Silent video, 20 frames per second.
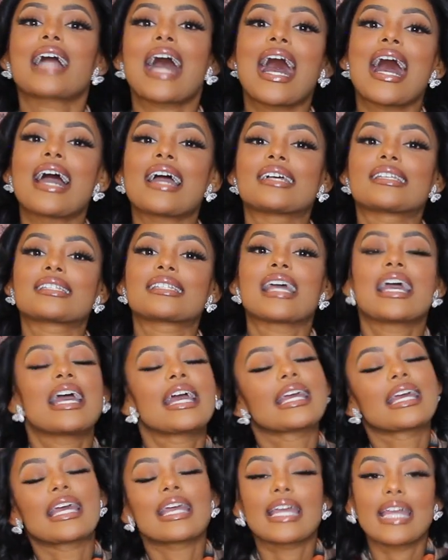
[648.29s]
guys
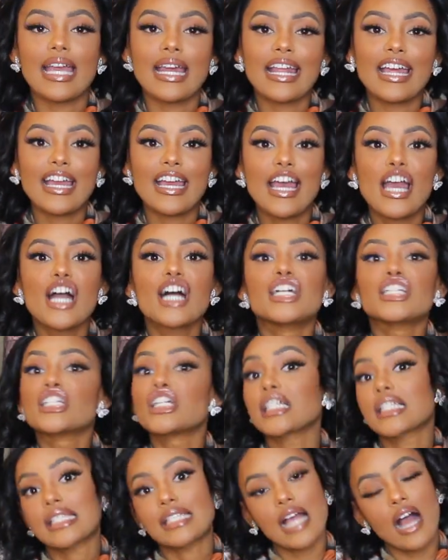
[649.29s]
can get it
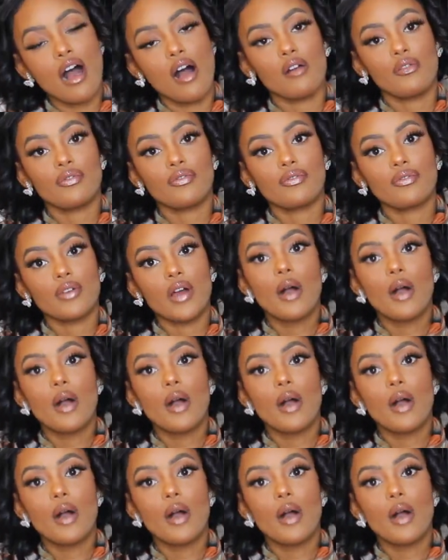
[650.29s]
yourself.